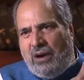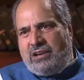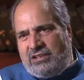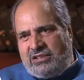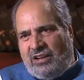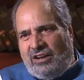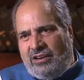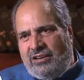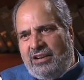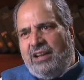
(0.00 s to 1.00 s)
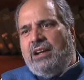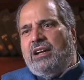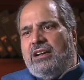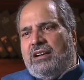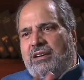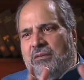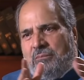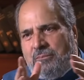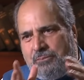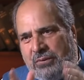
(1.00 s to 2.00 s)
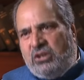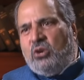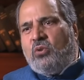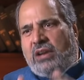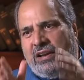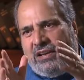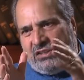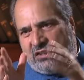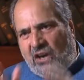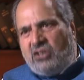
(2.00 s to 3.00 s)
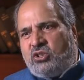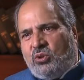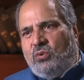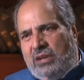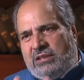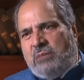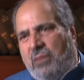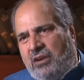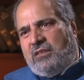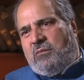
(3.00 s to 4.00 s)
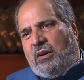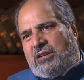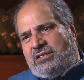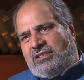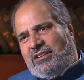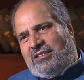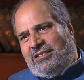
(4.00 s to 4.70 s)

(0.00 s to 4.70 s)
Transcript: Pakistan, POK is not shown as a part of Pakistan.